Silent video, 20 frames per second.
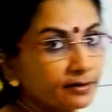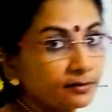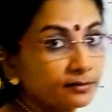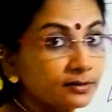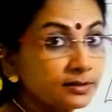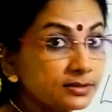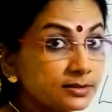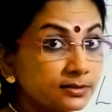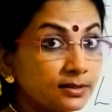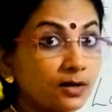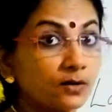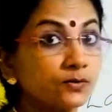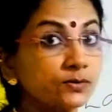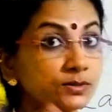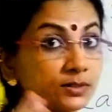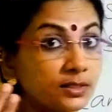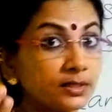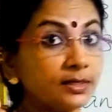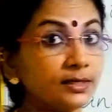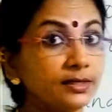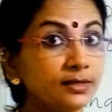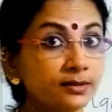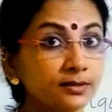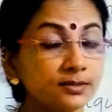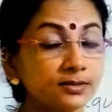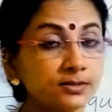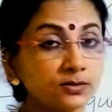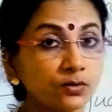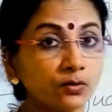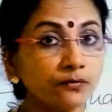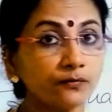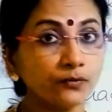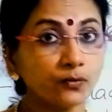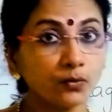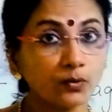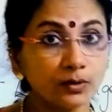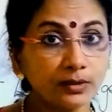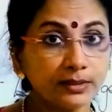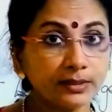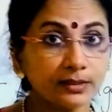This 1000 years of
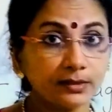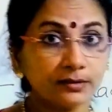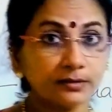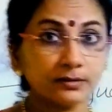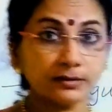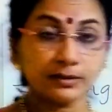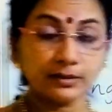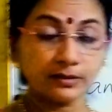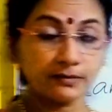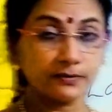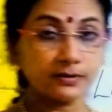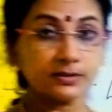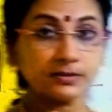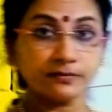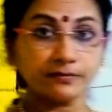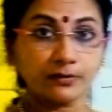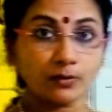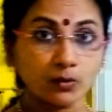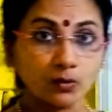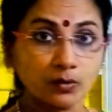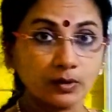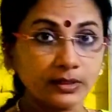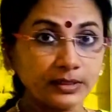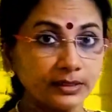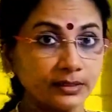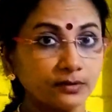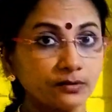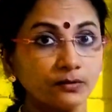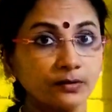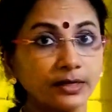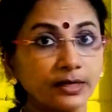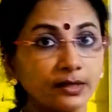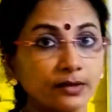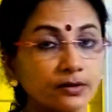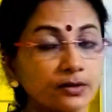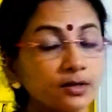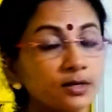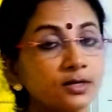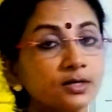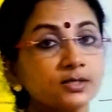old, it was old, okay?
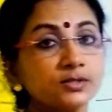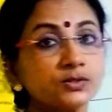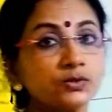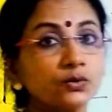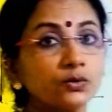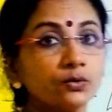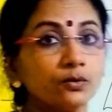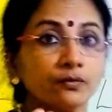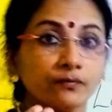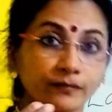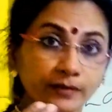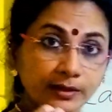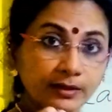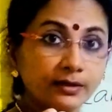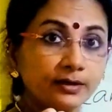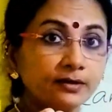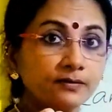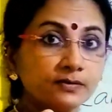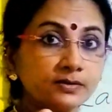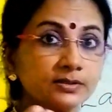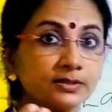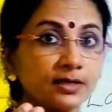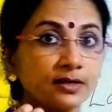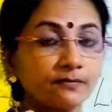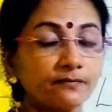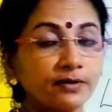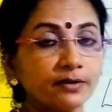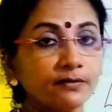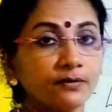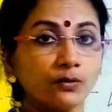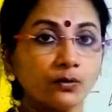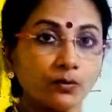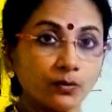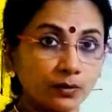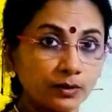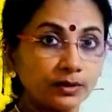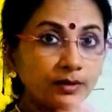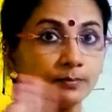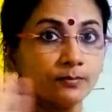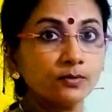So, whether it was survived, all
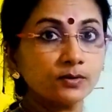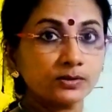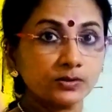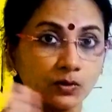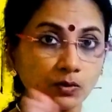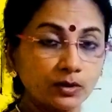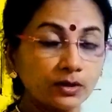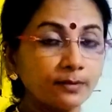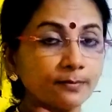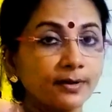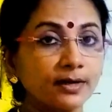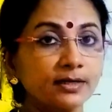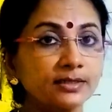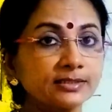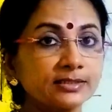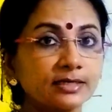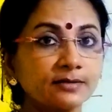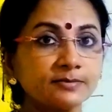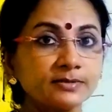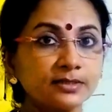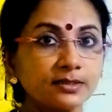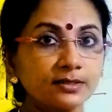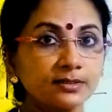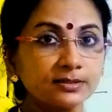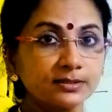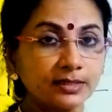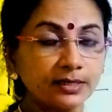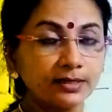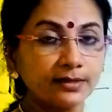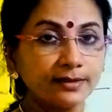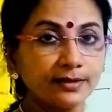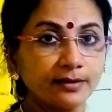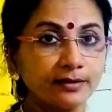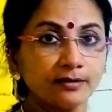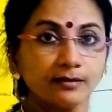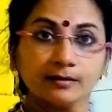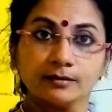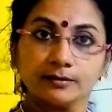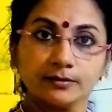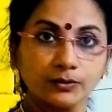the books, all the manuscripts are still there?
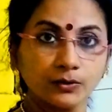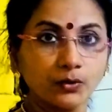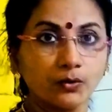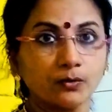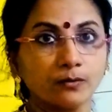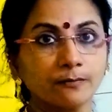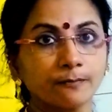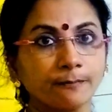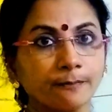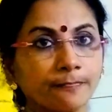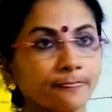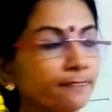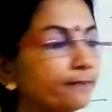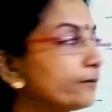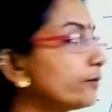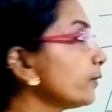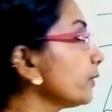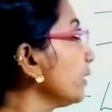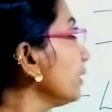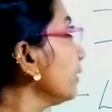No. Okay.